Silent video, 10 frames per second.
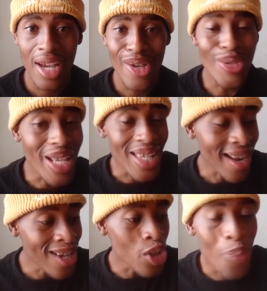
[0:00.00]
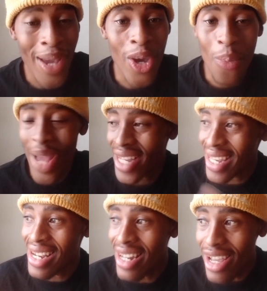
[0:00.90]
You decided to pack your bags
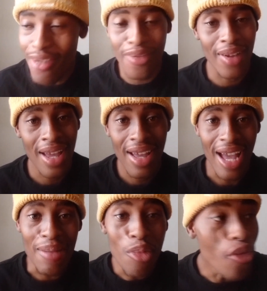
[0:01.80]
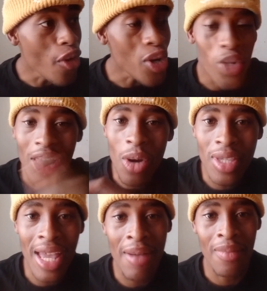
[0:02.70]
and leave and move on
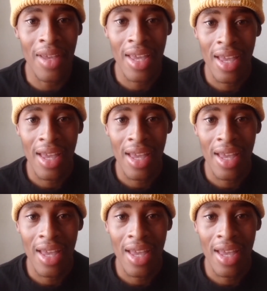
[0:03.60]
without them.